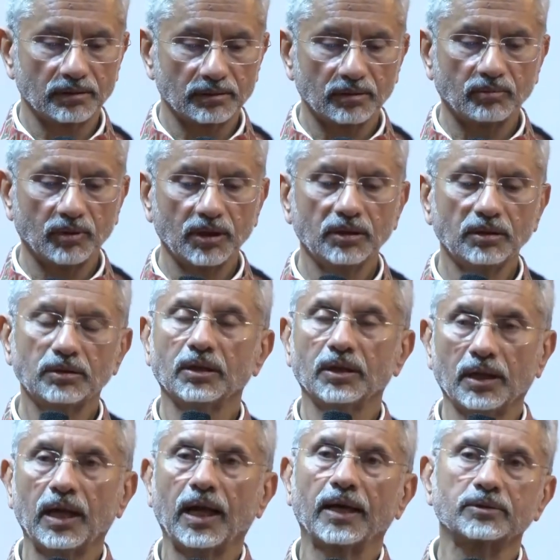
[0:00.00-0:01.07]
The world
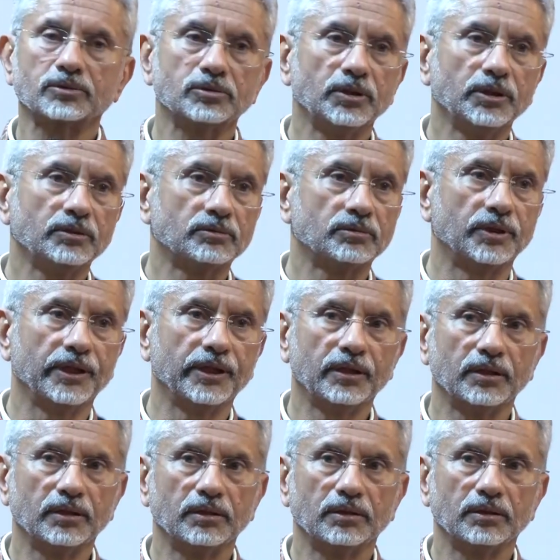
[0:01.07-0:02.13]
actually
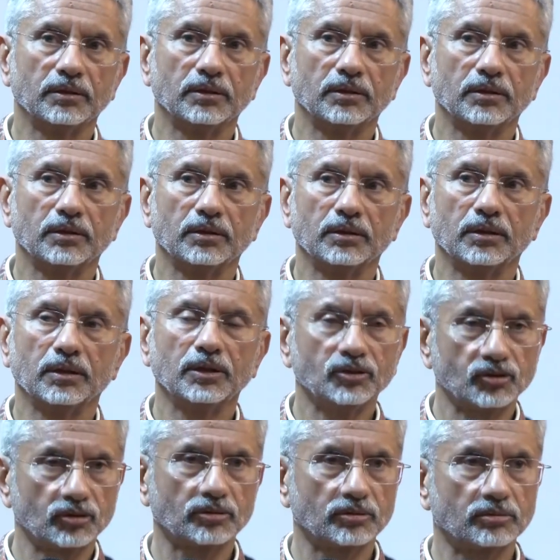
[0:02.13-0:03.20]
today
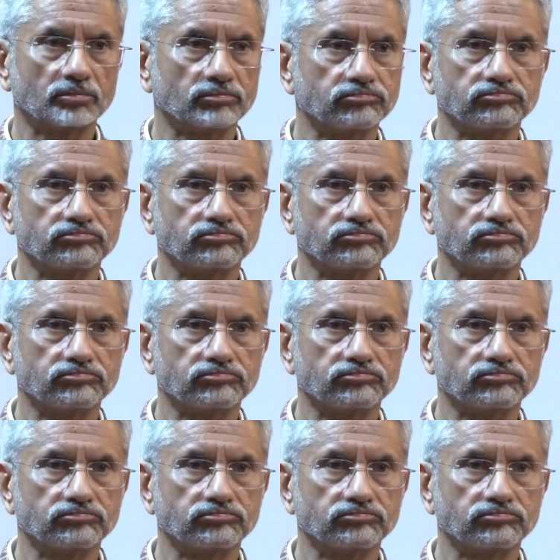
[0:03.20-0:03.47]
is